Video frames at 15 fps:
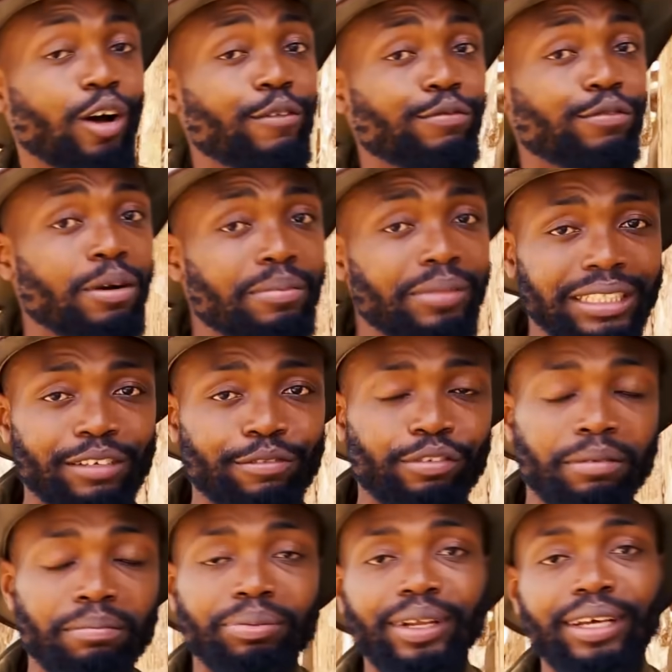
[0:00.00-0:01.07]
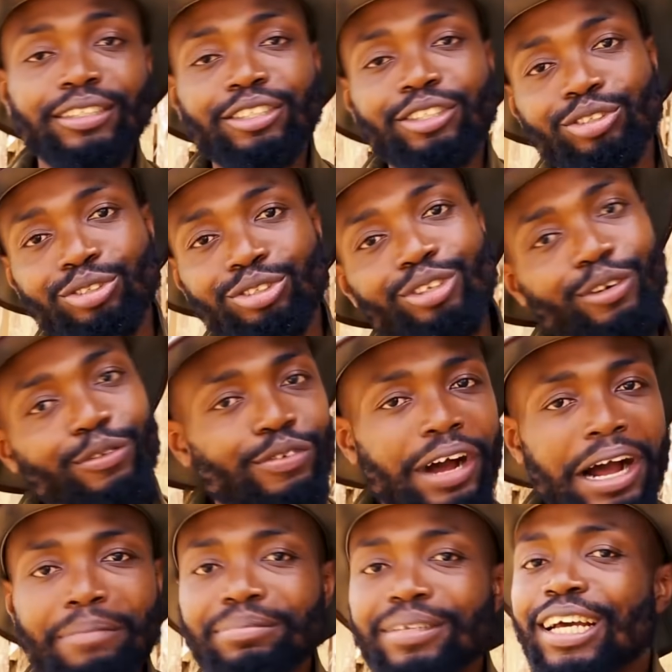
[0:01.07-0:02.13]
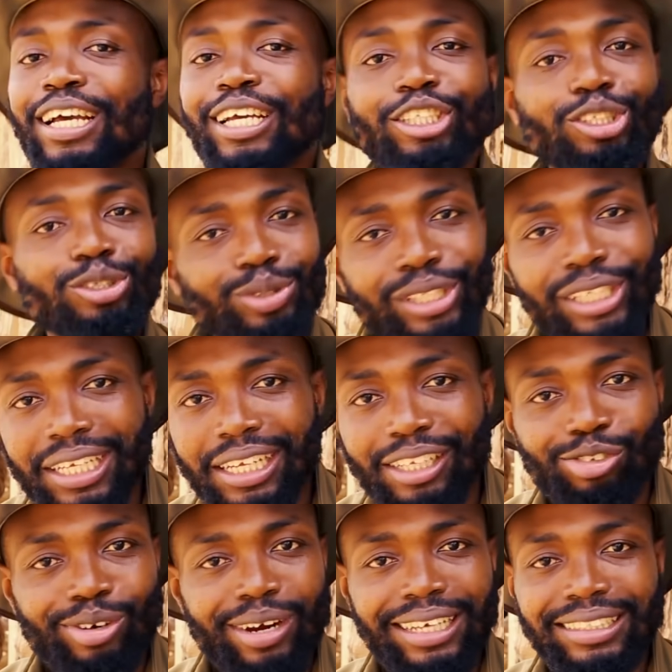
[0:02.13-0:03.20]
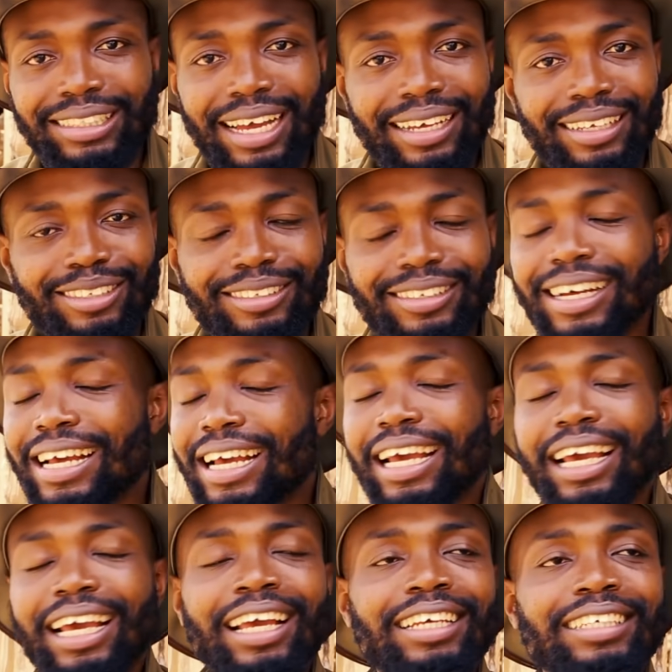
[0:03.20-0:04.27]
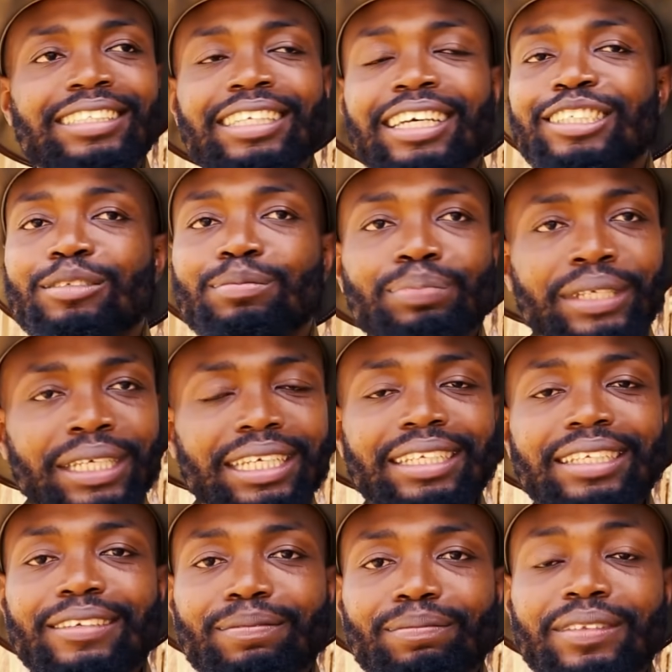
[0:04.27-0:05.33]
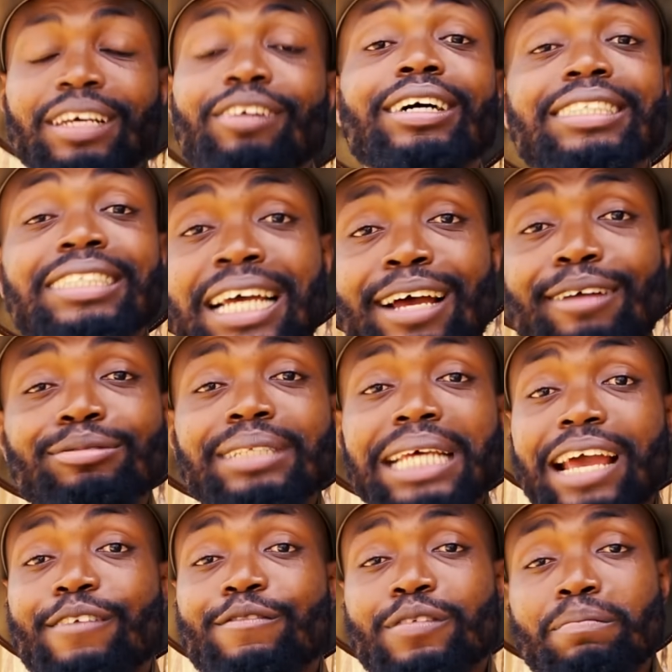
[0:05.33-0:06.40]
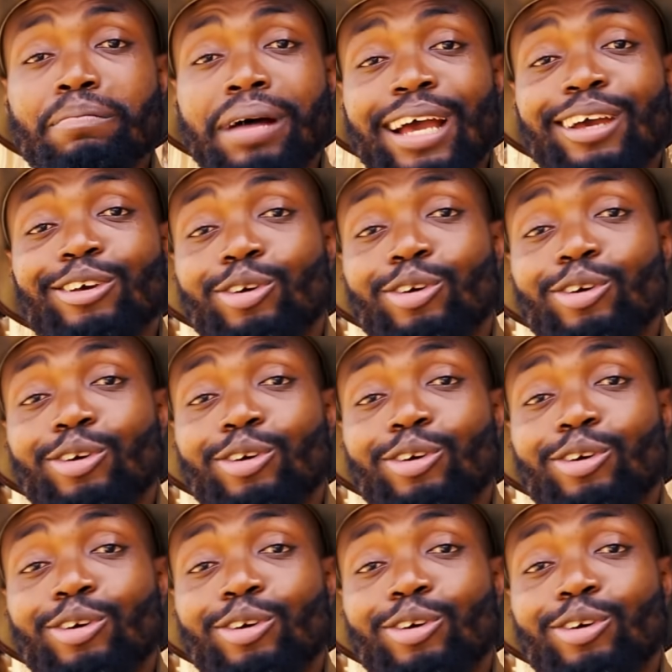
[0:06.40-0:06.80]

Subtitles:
or from a different place to your farm. You will need a tricycle. It's just been, there are times I even buy